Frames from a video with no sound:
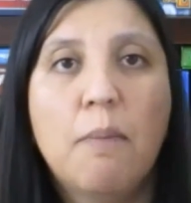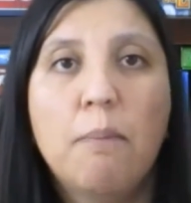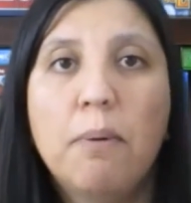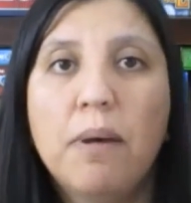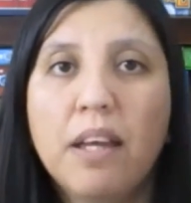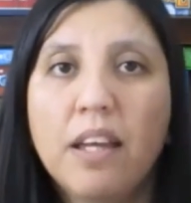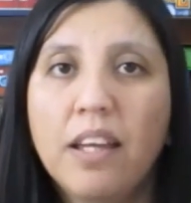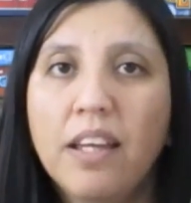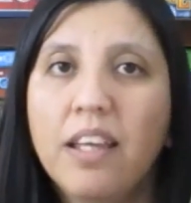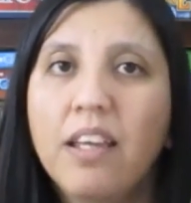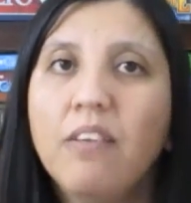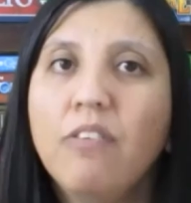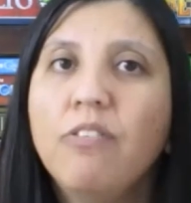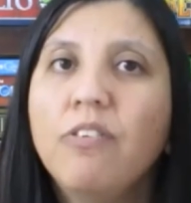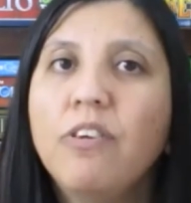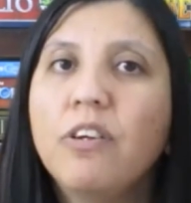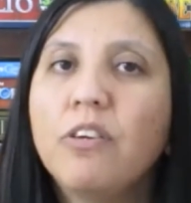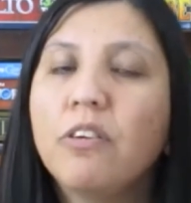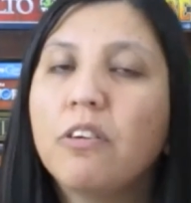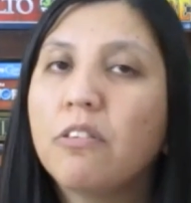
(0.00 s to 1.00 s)
But
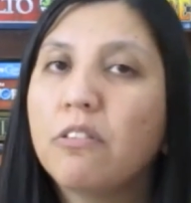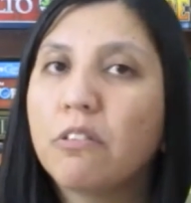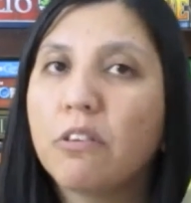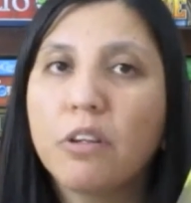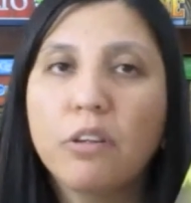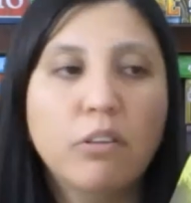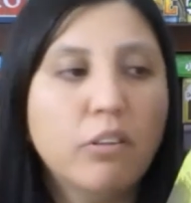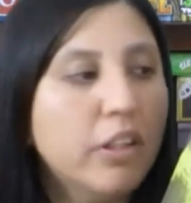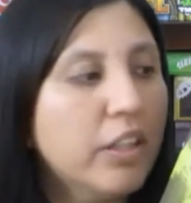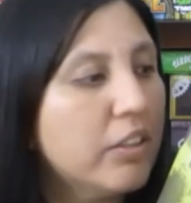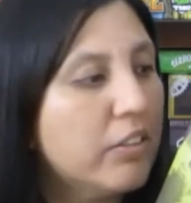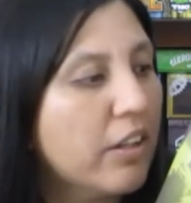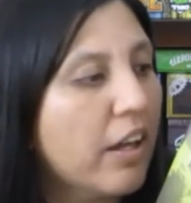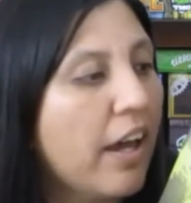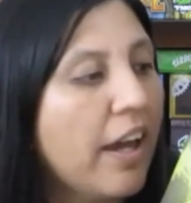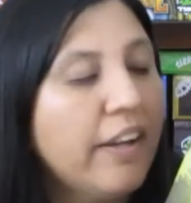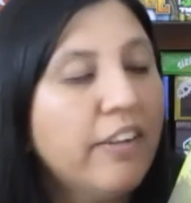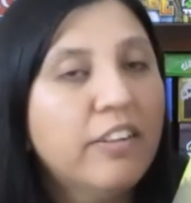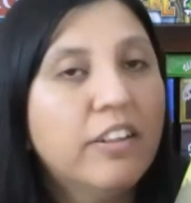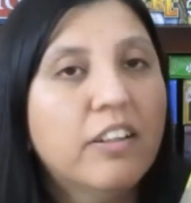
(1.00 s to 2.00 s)
if you're growing
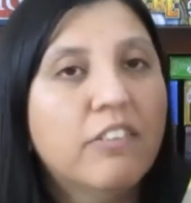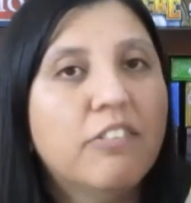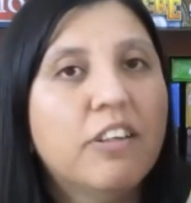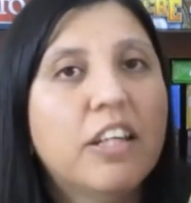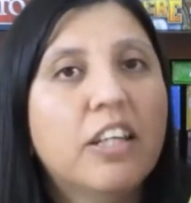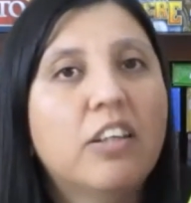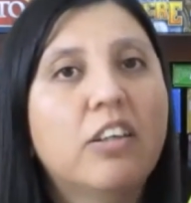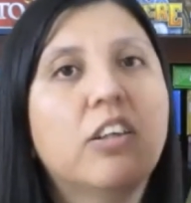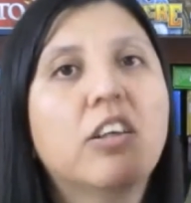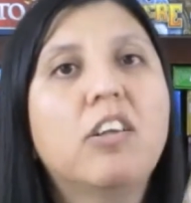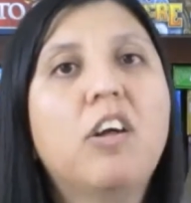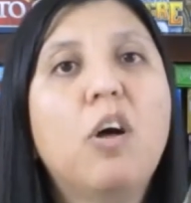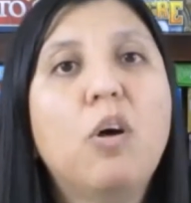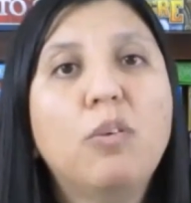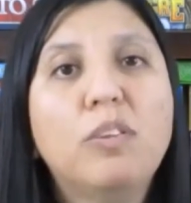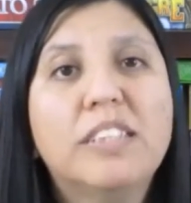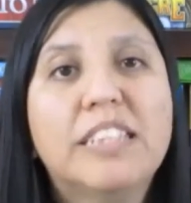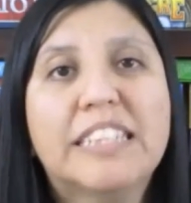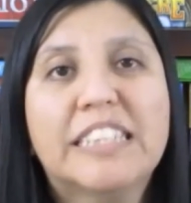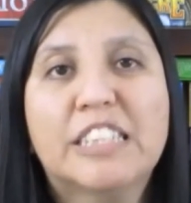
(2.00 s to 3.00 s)
tired of it, you can
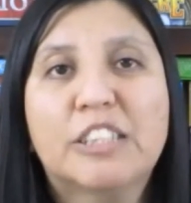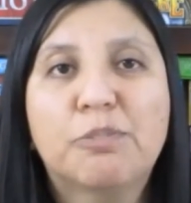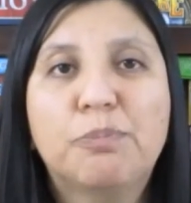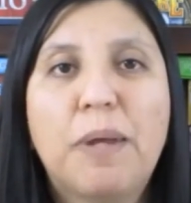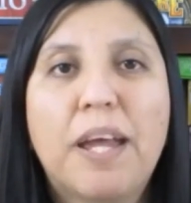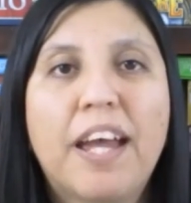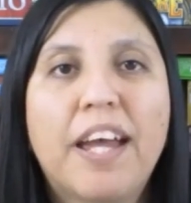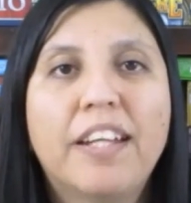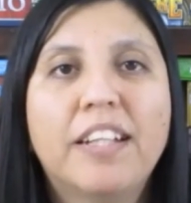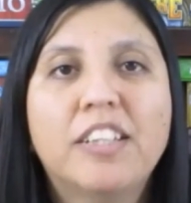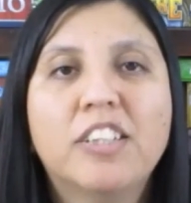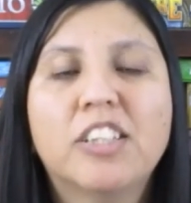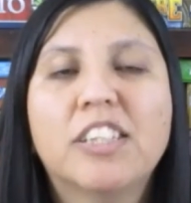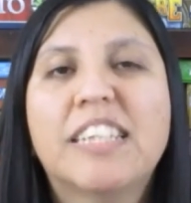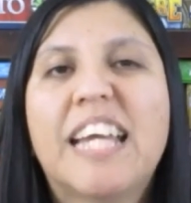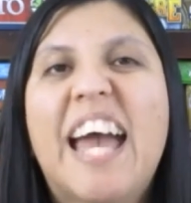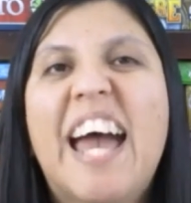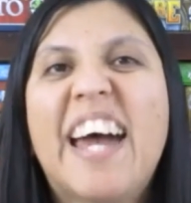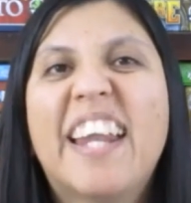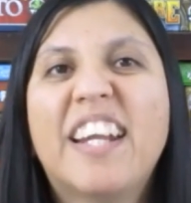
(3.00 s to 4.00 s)
always expand and
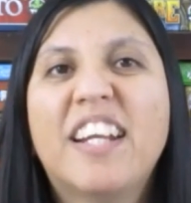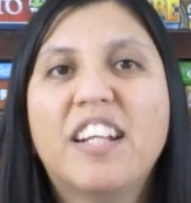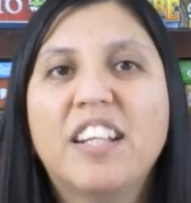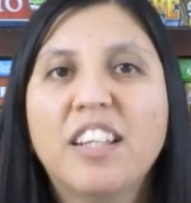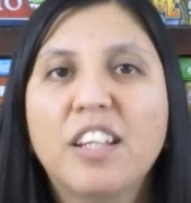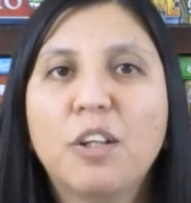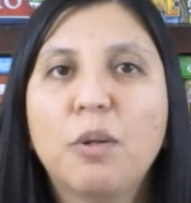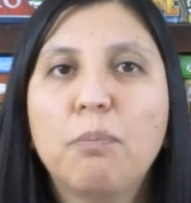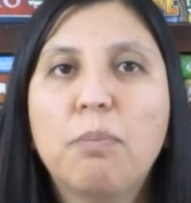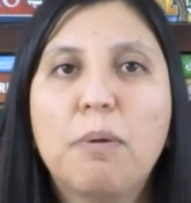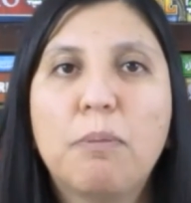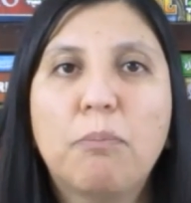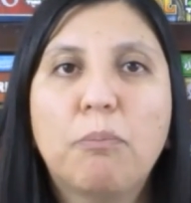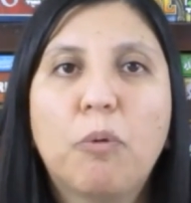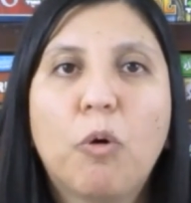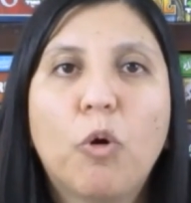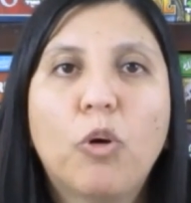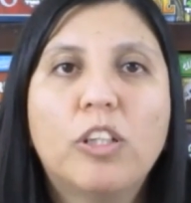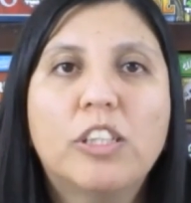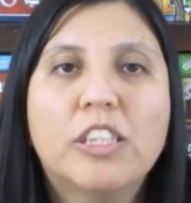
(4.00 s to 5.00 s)
just add in a little bit
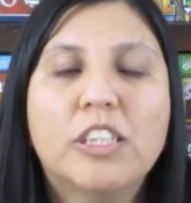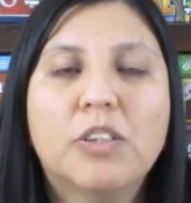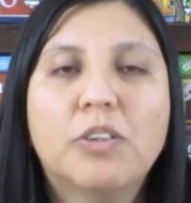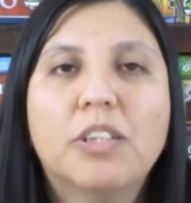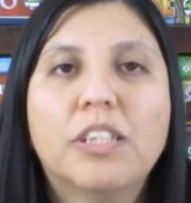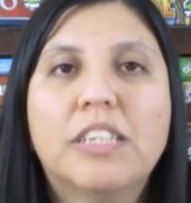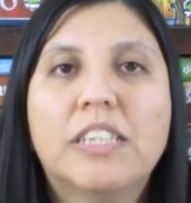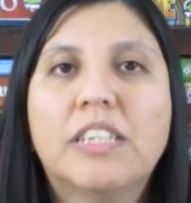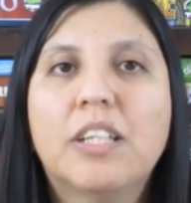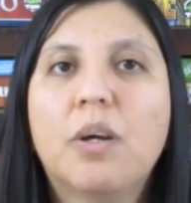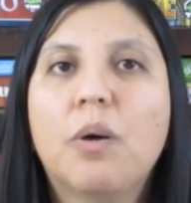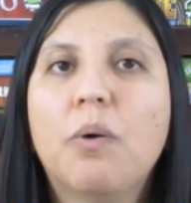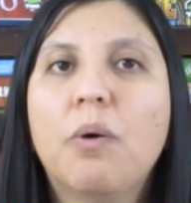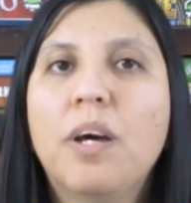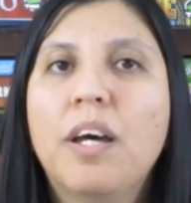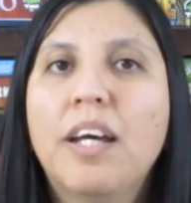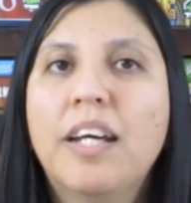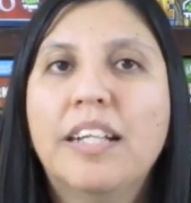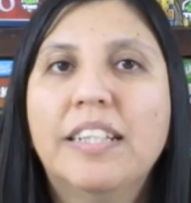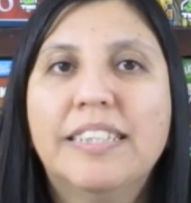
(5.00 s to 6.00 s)
more to it. So
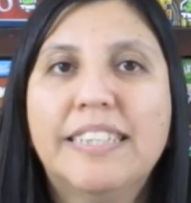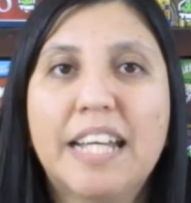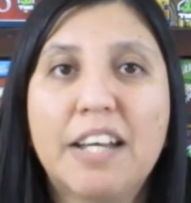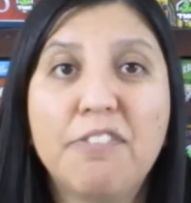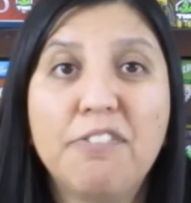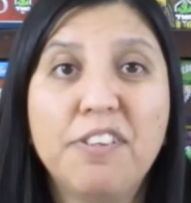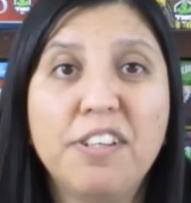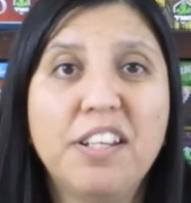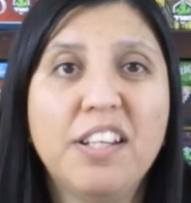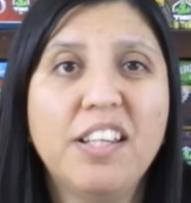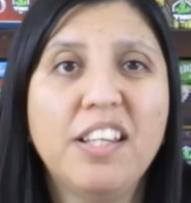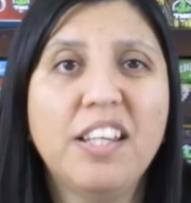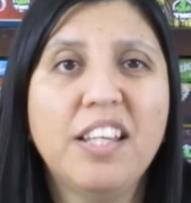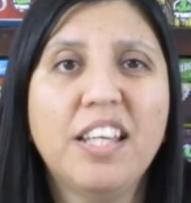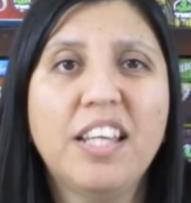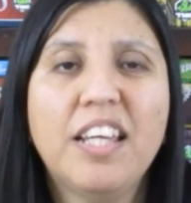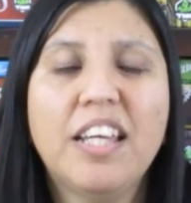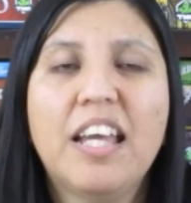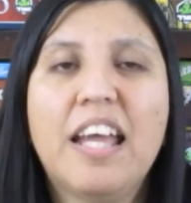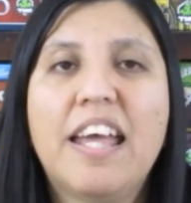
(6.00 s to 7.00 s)

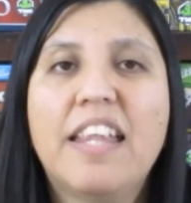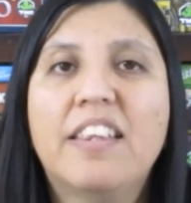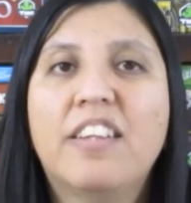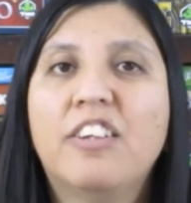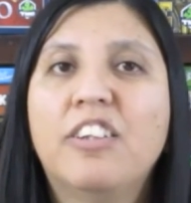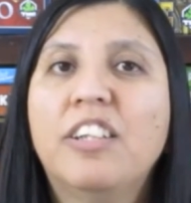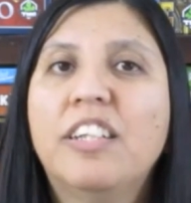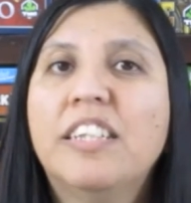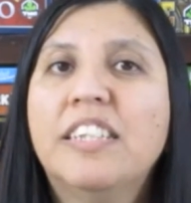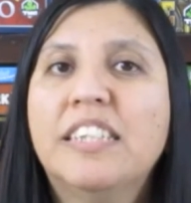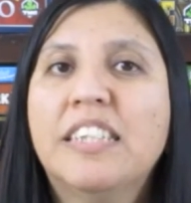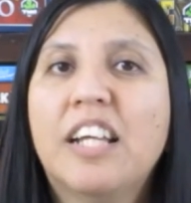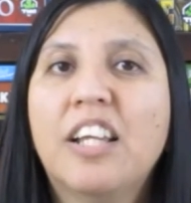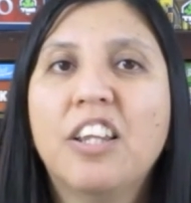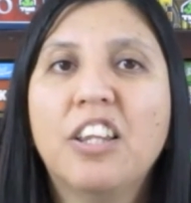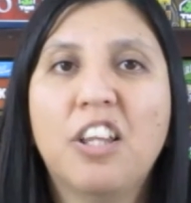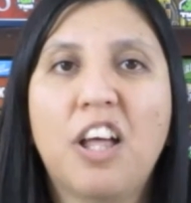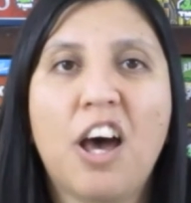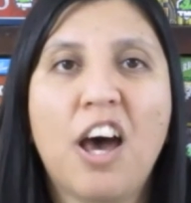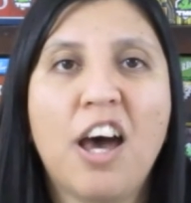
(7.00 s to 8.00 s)
definitely there is a
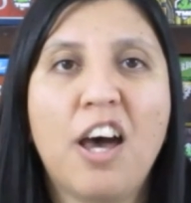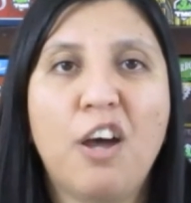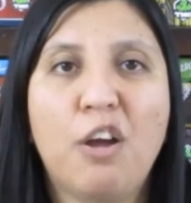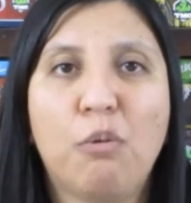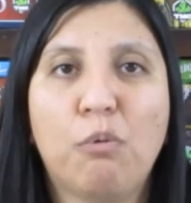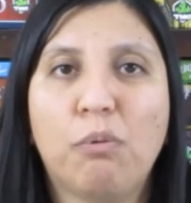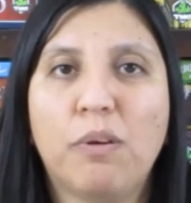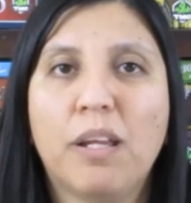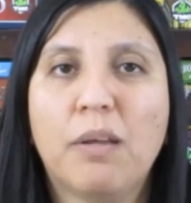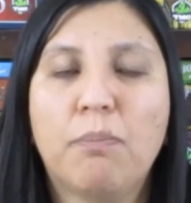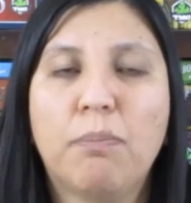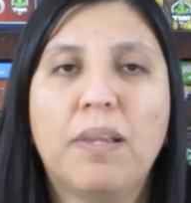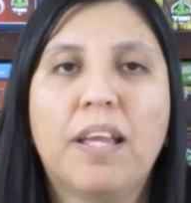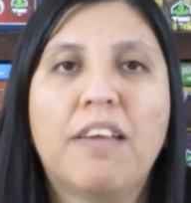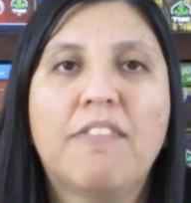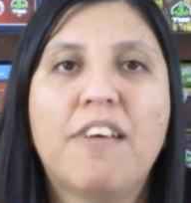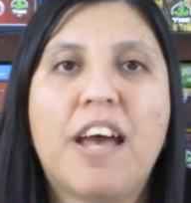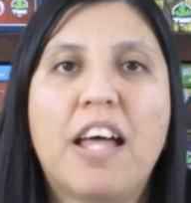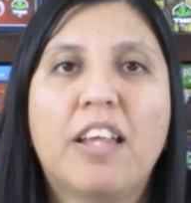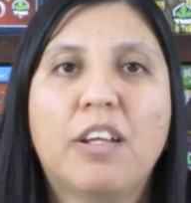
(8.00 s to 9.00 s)
lot of
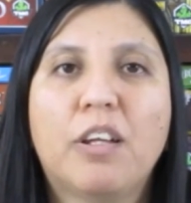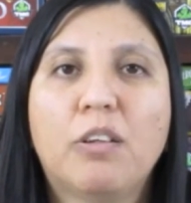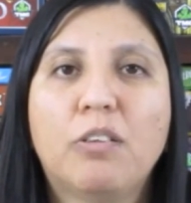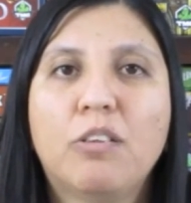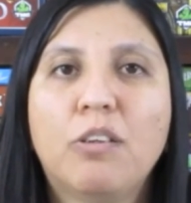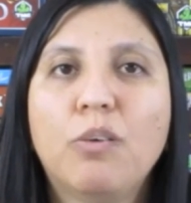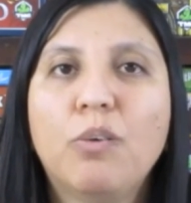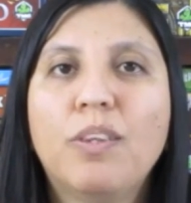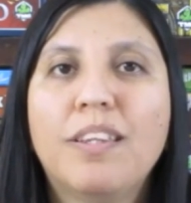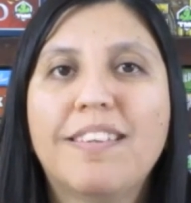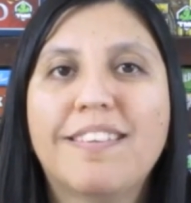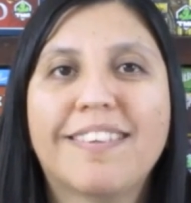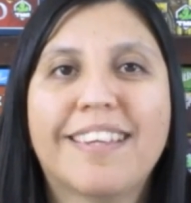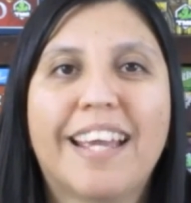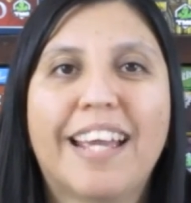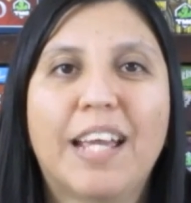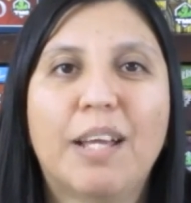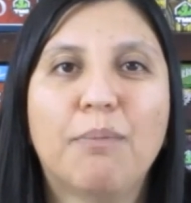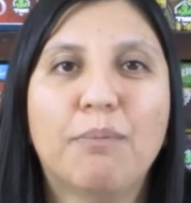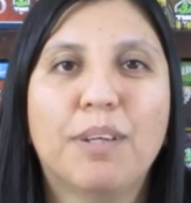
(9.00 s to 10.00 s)
replay value to this
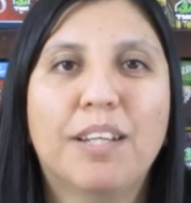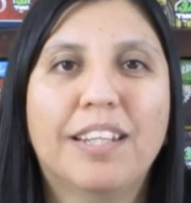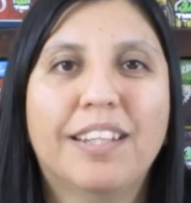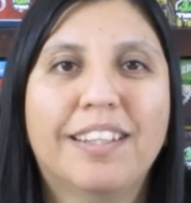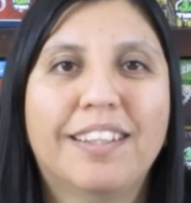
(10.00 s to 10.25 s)
game.